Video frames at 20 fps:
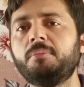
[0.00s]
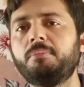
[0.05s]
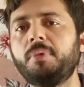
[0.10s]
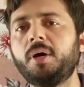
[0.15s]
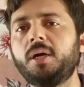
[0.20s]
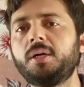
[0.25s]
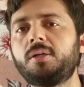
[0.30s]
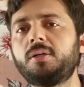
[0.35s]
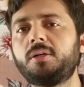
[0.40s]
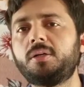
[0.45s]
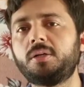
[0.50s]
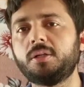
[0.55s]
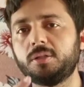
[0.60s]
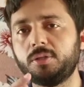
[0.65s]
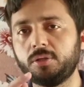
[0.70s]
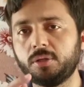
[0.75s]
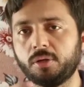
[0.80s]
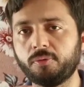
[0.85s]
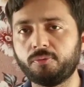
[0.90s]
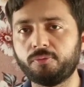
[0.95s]
but
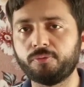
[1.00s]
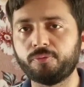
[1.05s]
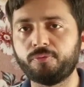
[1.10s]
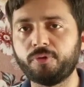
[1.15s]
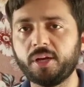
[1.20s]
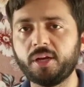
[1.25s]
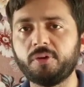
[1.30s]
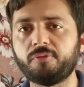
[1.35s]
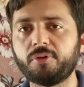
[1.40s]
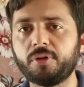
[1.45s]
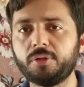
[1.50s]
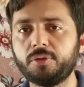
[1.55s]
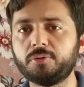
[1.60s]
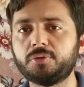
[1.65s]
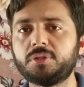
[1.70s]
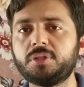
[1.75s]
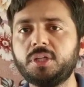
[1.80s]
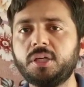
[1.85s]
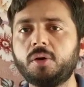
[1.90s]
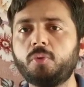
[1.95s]
whenever you
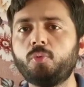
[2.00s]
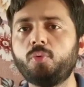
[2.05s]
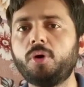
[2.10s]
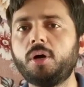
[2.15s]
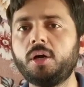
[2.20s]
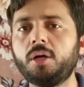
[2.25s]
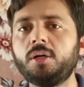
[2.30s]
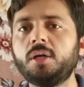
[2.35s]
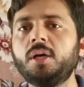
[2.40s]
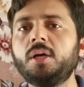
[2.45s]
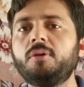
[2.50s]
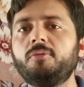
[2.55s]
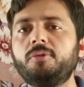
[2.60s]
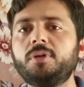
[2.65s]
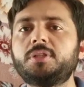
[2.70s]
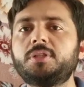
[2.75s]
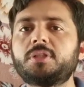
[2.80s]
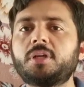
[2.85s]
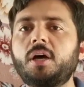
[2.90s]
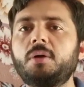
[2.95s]
see a word
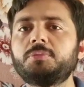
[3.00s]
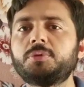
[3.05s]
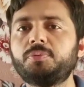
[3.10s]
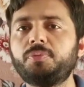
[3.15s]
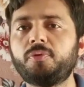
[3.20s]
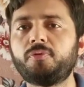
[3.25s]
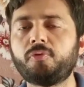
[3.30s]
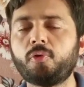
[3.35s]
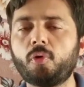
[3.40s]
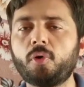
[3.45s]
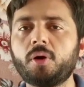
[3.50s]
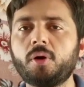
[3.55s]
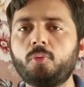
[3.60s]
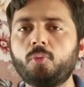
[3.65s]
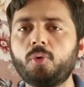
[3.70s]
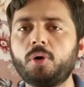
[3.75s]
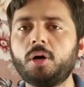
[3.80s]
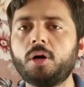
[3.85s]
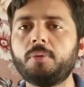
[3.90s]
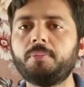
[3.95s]
which comes before a
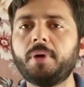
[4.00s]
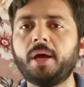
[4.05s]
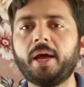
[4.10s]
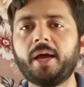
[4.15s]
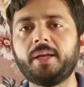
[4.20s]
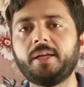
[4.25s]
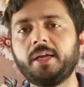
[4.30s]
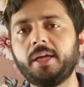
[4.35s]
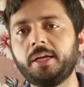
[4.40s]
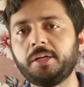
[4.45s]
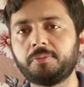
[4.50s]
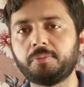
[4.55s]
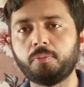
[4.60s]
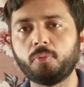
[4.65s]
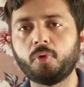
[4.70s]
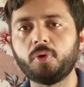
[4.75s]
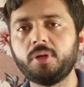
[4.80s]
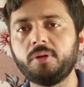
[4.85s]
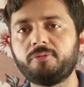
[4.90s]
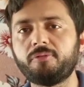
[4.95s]
verb and it
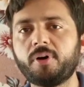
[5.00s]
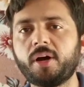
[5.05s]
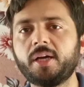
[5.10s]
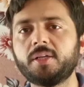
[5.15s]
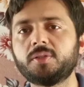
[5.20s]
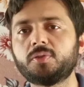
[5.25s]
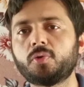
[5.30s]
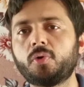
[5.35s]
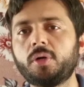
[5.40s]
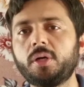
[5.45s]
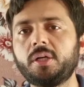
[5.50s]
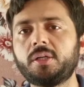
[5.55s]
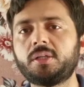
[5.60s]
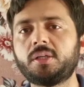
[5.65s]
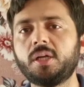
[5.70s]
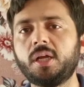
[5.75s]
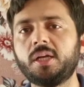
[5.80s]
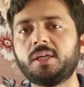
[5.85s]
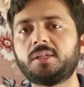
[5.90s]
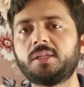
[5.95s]
modifies or
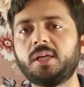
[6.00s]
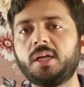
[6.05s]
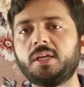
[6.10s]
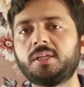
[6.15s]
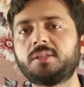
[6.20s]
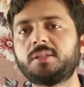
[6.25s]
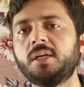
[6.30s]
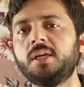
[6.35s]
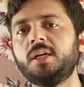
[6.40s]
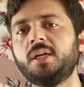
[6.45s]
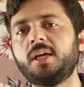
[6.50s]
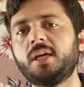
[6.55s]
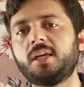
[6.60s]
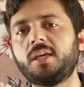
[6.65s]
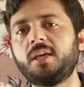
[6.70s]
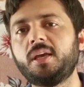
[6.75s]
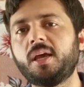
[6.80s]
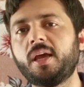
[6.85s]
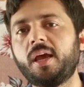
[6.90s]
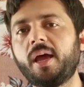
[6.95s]
it
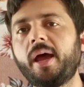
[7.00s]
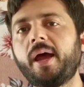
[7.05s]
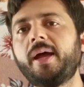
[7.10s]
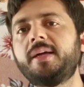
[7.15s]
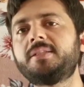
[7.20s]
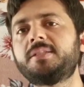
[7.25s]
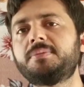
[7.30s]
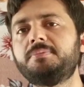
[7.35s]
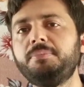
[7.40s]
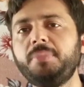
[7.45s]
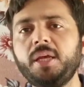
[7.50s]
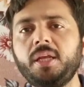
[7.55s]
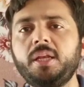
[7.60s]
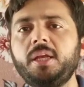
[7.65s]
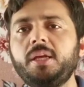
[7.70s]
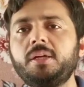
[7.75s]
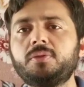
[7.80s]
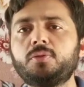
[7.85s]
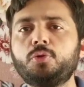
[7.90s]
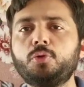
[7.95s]
adds
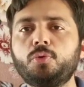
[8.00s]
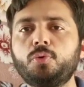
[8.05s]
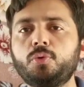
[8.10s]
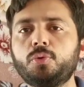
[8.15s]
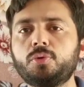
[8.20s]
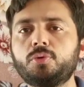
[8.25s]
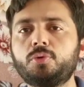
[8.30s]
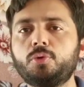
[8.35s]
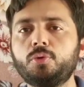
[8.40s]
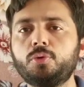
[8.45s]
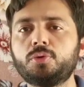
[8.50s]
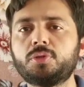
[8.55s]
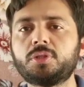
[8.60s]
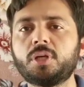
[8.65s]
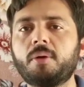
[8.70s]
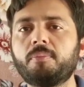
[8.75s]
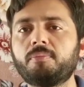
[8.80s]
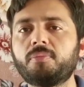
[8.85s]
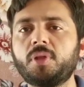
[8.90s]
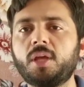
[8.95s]
meaning to
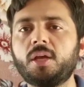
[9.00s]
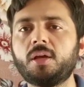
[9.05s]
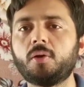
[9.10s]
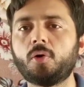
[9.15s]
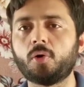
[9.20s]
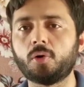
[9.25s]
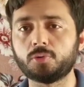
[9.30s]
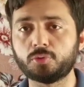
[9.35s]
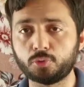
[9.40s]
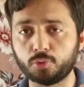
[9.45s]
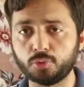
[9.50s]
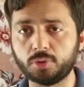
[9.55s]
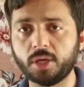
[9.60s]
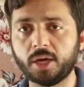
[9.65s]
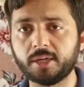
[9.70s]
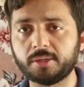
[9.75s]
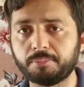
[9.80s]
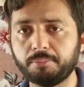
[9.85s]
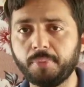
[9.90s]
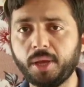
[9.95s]
something or to
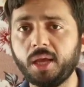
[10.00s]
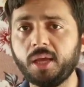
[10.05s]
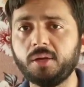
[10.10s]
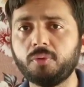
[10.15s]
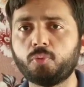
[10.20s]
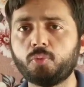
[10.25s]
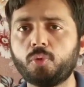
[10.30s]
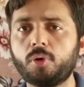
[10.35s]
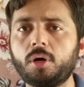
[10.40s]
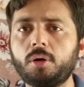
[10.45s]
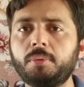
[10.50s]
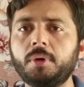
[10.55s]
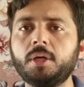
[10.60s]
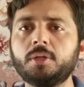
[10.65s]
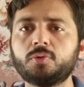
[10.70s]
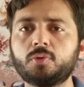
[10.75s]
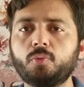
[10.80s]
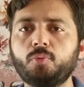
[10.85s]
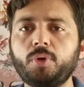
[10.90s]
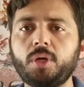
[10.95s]
that main verb,
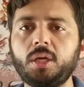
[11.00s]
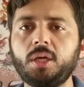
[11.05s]
so